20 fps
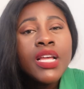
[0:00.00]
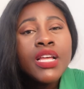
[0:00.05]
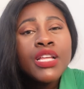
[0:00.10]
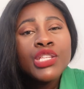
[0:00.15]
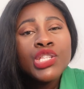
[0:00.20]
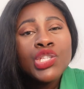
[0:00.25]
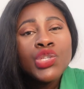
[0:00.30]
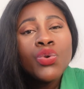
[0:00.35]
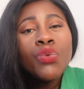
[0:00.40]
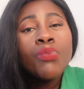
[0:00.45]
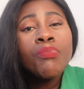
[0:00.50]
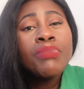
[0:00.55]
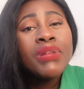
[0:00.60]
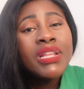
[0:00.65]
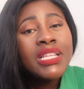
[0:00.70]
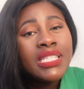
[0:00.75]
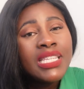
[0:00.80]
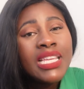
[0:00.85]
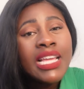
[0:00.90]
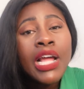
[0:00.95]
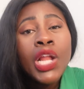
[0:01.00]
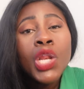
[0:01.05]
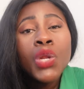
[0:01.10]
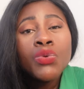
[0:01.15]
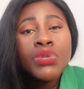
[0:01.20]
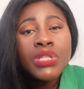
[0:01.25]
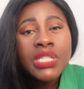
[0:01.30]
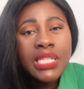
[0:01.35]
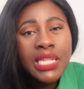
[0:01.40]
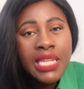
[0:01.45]
So please
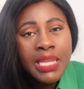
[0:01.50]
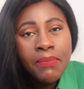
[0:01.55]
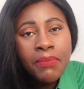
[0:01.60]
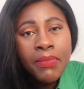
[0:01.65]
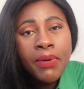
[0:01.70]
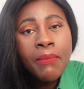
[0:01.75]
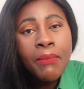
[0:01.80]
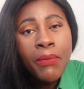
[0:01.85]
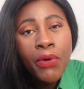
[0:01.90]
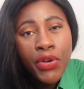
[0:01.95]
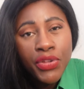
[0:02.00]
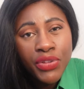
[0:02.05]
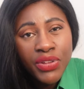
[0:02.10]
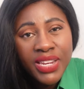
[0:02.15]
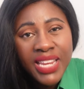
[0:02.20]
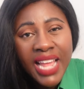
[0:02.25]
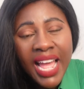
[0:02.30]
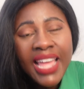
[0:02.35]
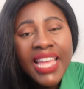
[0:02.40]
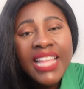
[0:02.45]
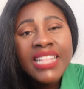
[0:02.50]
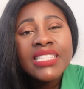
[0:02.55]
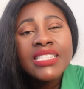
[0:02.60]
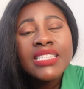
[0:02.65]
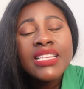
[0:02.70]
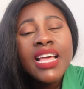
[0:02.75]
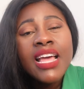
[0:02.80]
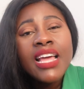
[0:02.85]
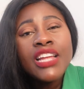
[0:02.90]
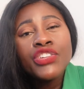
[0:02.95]
include sleep more in your
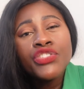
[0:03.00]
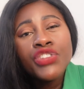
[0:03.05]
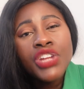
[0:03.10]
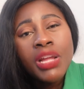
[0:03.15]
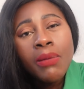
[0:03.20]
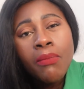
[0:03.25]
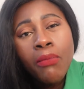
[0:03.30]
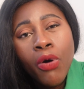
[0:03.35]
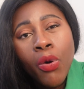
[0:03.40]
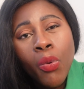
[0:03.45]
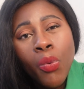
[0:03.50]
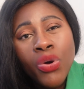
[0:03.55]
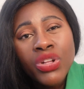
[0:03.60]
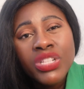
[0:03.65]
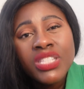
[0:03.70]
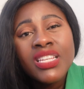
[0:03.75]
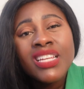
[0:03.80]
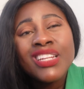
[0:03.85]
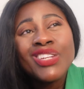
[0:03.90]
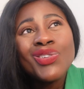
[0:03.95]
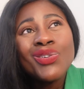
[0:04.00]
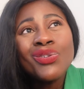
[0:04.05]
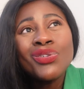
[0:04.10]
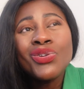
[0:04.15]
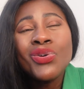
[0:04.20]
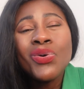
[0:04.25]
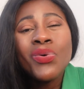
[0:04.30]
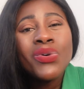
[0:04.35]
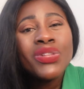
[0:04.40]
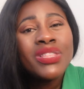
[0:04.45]
diet, drink more water,
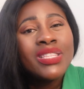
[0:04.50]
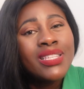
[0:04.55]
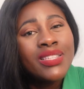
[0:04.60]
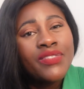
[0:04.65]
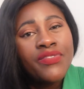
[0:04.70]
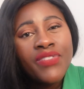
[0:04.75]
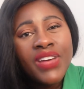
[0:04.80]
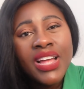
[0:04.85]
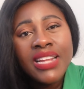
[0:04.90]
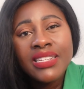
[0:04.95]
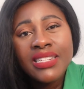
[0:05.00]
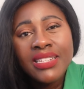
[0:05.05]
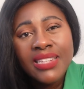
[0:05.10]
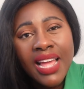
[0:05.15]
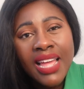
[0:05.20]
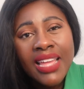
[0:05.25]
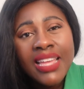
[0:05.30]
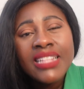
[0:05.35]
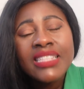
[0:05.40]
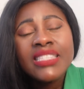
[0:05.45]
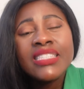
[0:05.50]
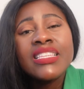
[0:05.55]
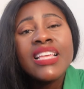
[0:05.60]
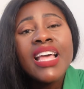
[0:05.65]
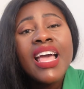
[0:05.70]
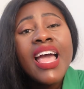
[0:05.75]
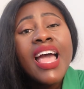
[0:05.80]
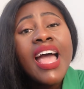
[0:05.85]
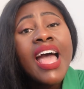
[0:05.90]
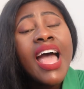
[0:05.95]
don't go on this fat diet.
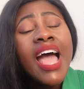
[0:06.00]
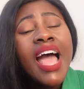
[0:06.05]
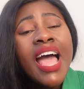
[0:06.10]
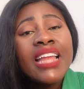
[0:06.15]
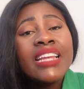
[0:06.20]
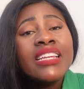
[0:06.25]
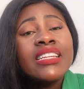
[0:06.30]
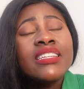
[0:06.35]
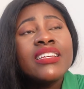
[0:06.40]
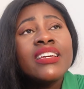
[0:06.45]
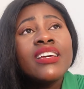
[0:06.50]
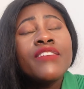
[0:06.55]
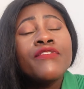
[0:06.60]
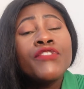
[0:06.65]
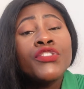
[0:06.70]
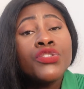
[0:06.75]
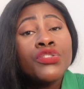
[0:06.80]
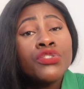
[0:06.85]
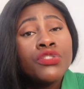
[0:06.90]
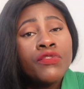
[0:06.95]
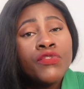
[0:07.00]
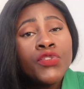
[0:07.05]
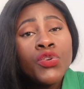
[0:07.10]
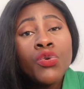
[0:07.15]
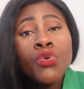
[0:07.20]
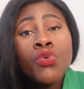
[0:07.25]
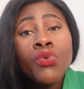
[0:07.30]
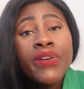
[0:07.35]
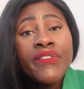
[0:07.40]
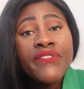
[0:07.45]
And for those of you
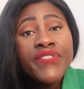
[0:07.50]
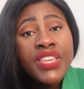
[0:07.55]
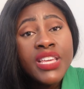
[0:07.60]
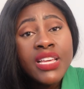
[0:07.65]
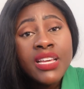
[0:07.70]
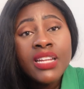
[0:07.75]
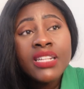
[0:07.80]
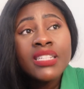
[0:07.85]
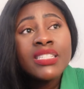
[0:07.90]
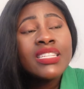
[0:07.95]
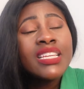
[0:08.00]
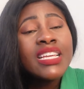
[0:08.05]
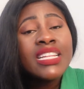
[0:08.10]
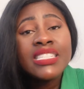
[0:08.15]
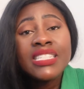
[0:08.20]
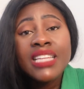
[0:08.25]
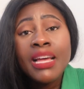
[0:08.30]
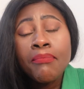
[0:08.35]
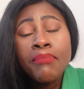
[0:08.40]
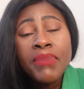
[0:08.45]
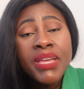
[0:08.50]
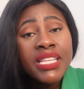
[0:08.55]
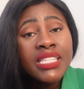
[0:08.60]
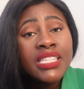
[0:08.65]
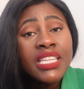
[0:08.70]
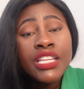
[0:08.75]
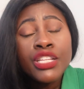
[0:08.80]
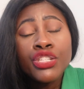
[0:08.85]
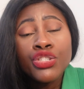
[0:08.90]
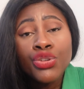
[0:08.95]
who are vegans, it's
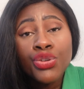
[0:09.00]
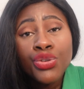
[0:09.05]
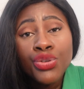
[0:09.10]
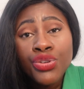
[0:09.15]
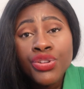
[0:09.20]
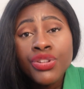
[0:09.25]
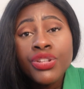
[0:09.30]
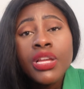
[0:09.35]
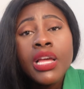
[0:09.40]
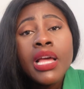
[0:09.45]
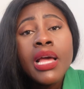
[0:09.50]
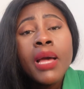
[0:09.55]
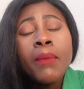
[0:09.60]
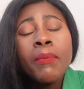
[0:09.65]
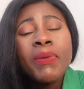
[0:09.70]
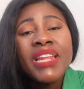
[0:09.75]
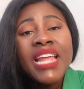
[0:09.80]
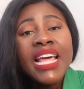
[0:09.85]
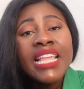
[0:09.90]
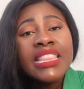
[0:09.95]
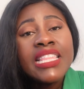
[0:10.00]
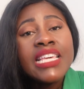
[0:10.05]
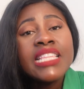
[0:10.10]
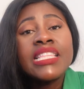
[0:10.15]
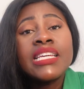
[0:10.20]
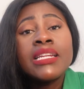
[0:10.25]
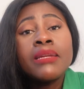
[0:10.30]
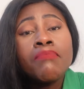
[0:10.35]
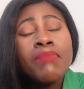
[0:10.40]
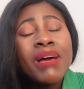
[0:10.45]
amazing, it's good, but I think
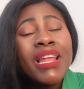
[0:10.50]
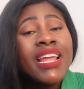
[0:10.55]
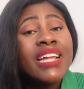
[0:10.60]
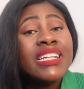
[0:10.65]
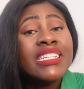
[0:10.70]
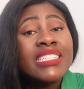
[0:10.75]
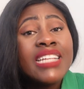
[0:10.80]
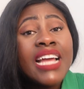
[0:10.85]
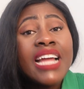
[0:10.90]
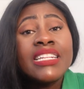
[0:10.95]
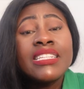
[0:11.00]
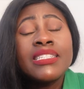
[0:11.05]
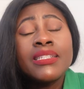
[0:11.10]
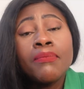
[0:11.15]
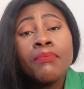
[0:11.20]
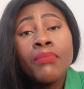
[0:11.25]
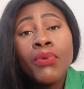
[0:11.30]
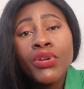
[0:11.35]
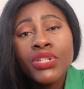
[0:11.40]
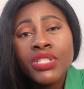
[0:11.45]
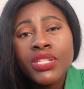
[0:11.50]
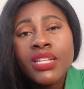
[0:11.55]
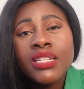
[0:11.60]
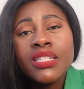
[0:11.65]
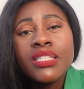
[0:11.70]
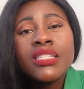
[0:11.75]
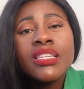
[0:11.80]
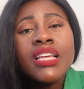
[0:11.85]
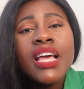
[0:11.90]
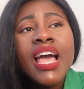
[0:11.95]
that a balanced diet is
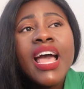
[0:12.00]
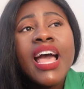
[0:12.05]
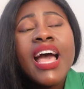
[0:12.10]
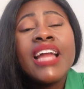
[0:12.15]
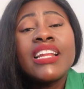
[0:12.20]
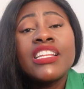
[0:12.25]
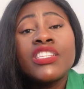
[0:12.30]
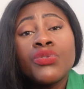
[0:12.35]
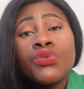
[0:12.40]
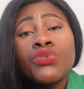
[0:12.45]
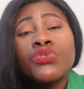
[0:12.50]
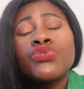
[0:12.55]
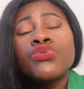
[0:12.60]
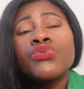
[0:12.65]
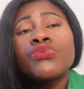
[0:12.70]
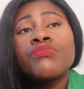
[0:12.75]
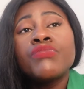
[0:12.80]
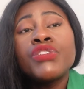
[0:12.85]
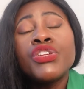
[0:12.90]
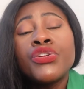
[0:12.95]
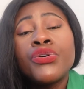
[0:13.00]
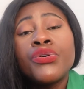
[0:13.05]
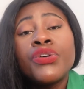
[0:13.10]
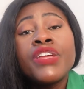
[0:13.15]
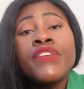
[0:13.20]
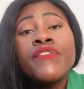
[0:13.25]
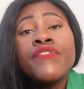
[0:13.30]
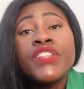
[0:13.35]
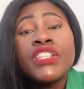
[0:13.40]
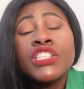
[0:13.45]
important, and it's good to, you know,
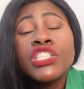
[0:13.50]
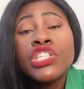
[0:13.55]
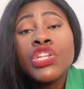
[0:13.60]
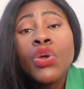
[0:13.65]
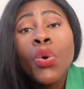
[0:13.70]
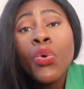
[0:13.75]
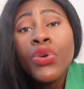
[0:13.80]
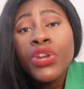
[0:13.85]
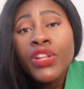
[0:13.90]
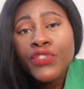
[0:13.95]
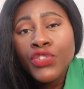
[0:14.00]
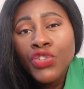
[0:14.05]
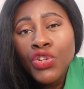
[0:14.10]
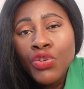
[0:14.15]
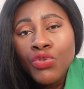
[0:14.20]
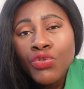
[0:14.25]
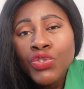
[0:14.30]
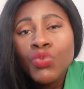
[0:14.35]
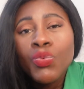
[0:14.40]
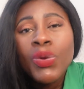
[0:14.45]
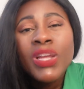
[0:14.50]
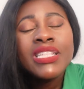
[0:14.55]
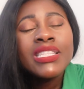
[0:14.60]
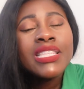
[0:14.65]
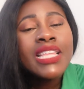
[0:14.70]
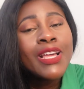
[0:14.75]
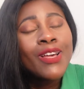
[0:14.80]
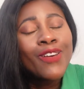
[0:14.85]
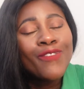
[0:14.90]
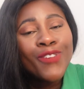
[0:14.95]
if it's only to lose weight,
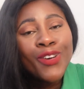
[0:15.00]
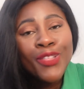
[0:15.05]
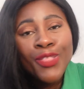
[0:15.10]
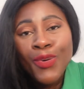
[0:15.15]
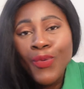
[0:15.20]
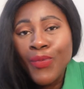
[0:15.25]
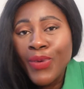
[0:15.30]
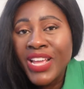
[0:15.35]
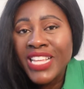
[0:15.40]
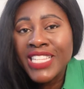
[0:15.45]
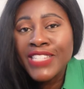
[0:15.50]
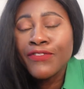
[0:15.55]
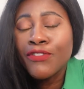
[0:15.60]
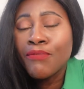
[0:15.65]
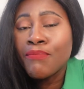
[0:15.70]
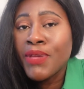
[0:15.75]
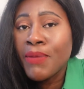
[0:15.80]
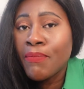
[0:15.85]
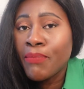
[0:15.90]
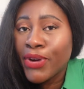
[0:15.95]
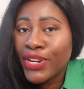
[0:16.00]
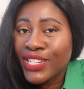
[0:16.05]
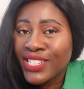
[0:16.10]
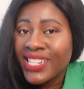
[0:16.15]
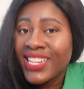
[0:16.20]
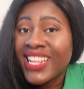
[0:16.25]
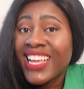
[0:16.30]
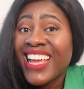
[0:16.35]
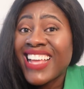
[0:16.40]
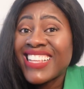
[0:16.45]
think of other ways. For me
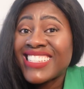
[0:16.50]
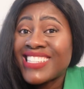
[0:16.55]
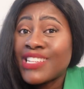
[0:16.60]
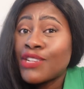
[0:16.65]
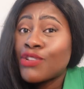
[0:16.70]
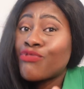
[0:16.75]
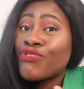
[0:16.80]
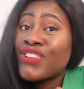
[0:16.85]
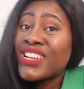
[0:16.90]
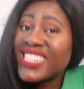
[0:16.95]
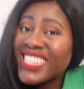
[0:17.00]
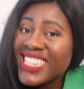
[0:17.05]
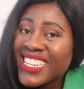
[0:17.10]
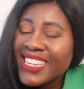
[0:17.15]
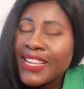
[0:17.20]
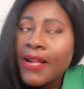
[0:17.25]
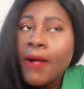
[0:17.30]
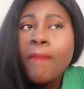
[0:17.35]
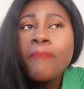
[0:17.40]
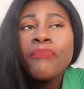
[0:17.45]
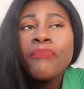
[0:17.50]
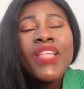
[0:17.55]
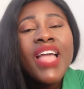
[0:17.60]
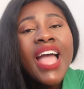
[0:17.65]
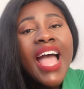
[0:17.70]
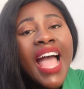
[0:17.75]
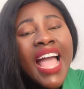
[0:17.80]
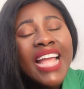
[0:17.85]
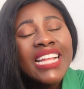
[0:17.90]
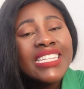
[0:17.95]
personally, like I said already,
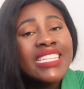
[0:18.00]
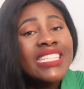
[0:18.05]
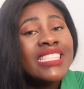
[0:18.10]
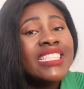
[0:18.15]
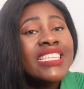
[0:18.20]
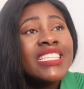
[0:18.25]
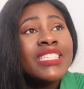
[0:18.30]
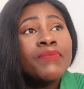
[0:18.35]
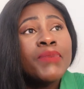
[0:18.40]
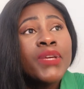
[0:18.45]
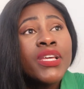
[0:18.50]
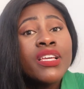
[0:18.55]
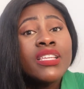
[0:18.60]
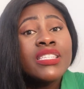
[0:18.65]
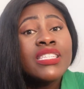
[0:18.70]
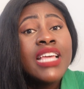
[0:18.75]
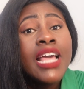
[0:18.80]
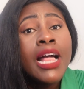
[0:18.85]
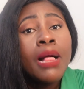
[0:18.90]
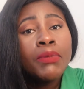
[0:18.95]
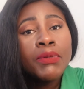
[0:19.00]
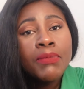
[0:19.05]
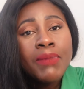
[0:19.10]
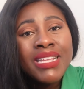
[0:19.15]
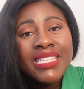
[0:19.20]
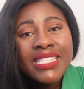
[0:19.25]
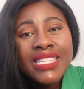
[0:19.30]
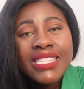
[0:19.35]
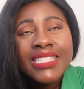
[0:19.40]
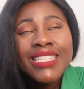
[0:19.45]
I did this because it helped my
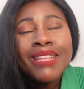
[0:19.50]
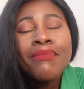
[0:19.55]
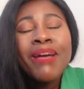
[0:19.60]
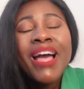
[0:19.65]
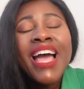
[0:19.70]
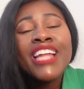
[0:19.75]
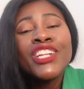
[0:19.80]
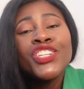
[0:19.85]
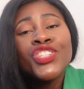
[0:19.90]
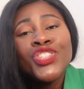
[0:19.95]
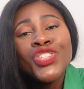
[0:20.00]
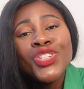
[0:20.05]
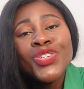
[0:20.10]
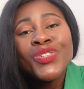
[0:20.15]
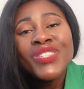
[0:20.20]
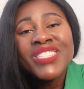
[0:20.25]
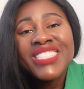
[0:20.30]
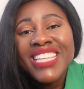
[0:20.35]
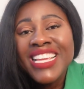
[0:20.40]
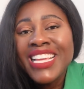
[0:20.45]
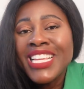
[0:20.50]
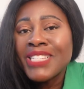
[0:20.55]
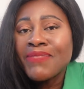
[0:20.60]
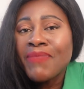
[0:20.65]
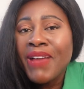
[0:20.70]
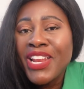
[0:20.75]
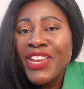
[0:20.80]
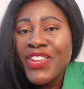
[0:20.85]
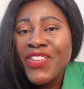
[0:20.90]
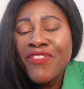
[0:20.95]
system, and juicing is
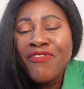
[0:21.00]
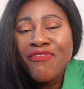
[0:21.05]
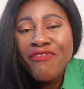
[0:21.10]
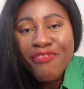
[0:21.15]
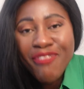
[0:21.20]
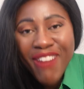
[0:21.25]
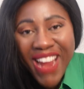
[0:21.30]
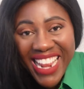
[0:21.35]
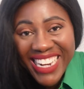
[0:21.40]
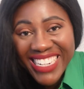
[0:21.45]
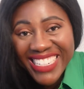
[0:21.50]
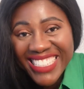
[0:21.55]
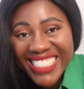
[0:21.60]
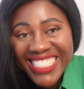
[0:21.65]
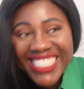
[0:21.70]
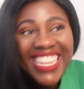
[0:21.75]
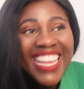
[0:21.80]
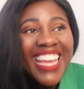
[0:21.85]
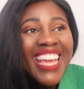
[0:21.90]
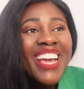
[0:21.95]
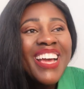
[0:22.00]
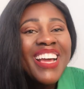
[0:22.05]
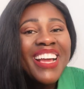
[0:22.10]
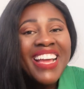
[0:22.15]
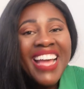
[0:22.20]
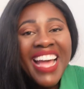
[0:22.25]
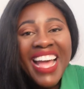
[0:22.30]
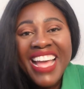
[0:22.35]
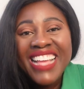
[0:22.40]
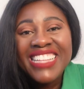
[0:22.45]
my new friend.
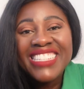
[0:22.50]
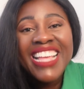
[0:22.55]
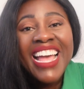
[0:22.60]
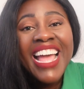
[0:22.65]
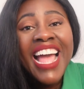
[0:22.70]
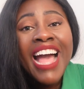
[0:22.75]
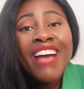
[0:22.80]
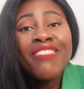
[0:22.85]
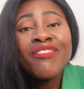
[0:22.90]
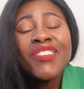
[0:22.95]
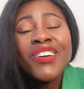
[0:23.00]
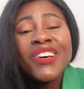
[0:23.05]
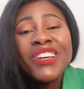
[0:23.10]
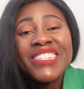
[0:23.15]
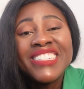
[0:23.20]
Guys, I have a